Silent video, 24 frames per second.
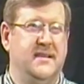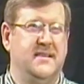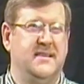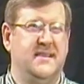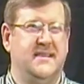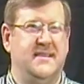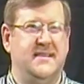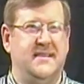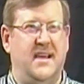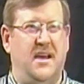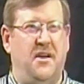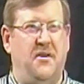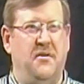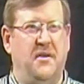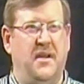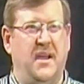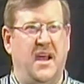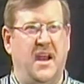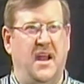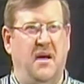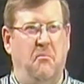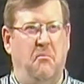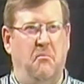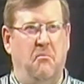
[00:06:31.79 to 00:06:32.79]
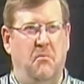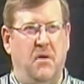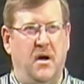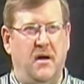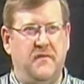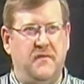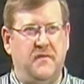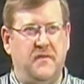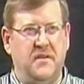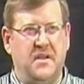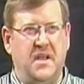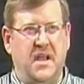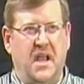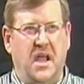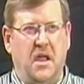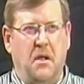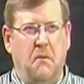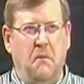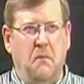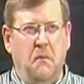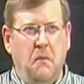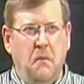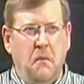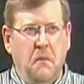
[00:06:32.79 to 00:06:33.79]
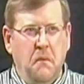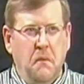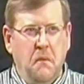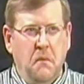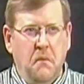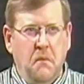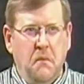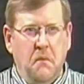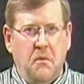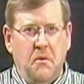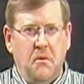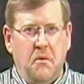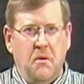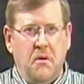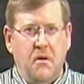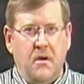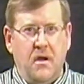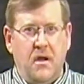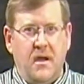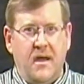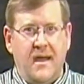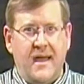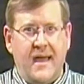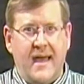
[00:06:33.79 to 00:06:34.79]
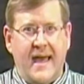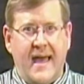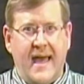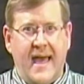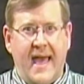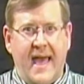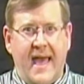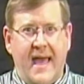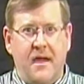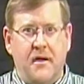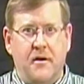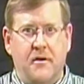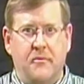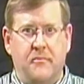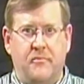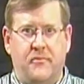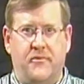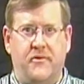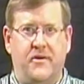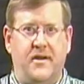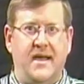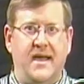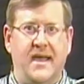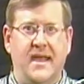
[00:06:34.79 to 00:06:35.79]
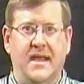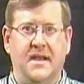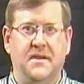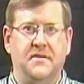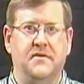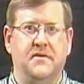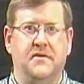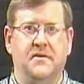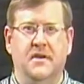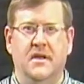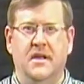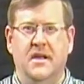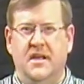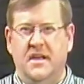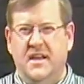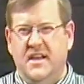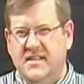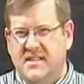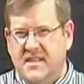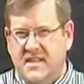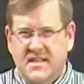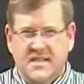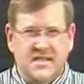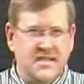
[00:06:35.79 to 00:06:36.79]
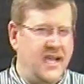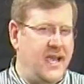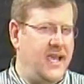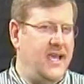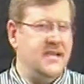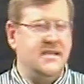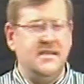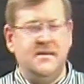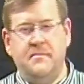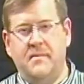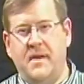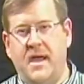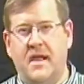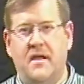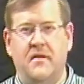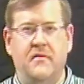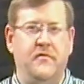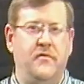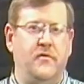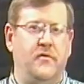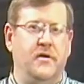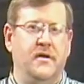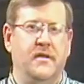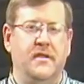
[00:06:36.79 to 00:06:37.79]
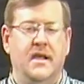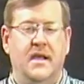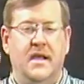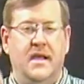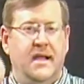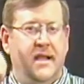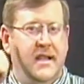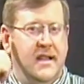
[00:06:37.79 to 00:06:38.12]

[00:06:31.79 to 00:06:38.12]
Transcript: Does it sound kind of muffled, kind of like ooh, ah, or bright, or is it changing back and forth?